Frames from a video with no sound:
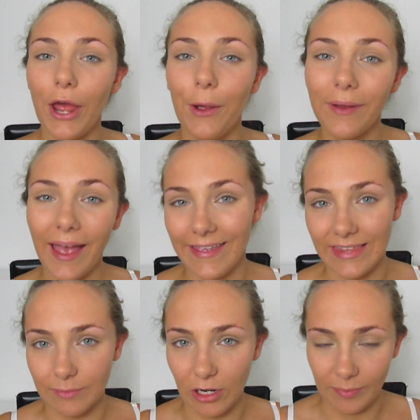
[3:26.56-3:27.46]
okay at
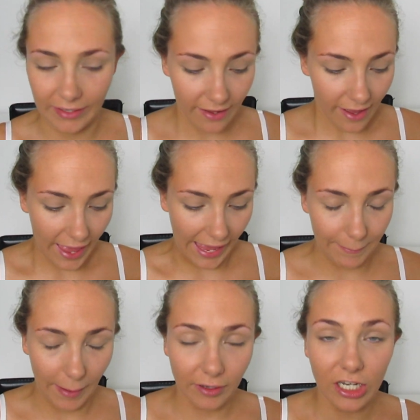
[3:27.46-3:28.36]
the moment.
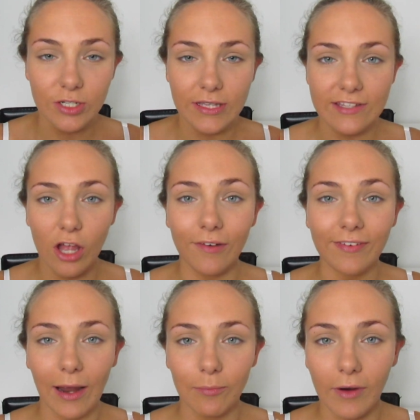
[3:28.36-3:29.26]
But I'm going to do this off
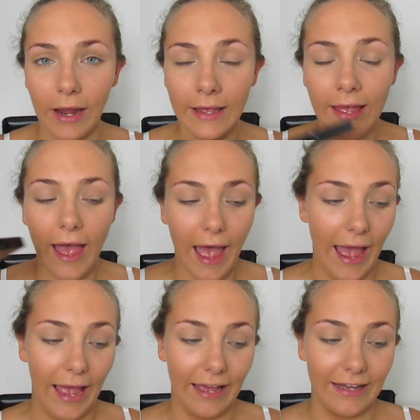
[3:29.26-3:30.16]
camera
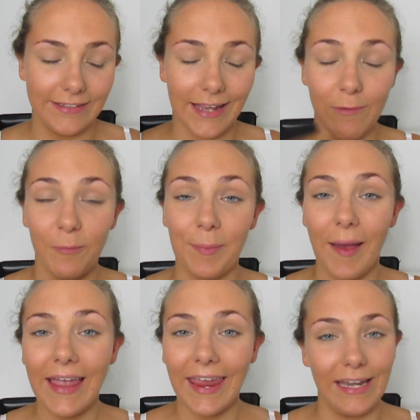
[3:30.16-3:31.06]
and I will be
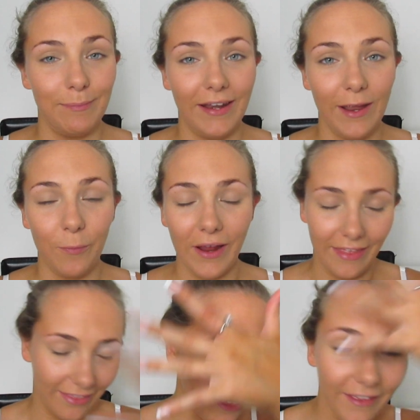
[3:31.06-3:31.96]
back in a minute
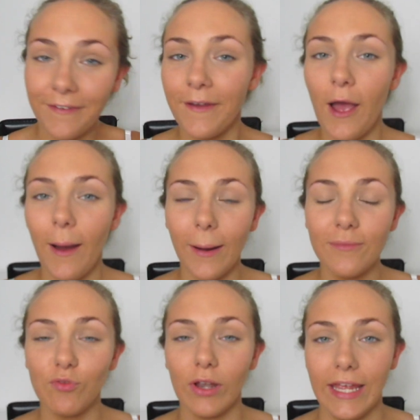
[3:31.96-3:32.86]
with
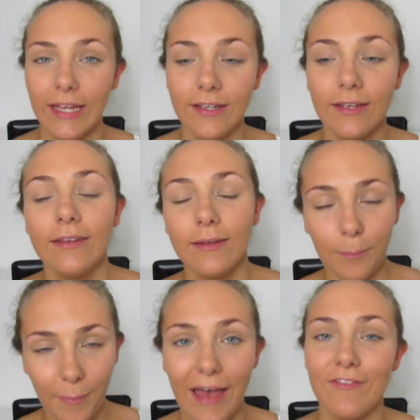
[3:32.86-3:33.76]
hopefully
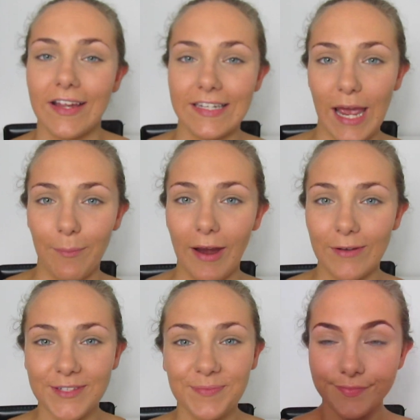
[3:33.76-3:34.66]
perfect
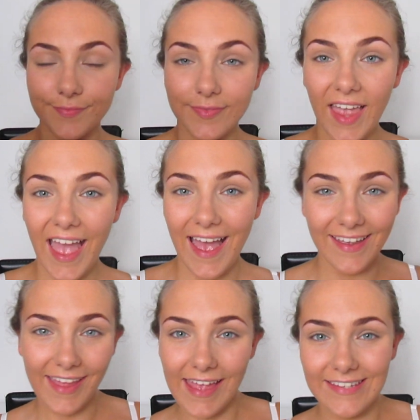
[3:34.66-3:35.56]
eyebrows.
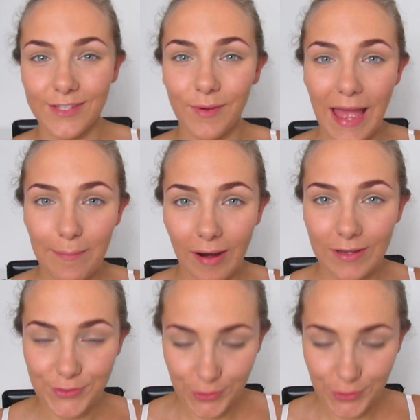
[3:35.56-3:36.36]
Okay, so eyebrows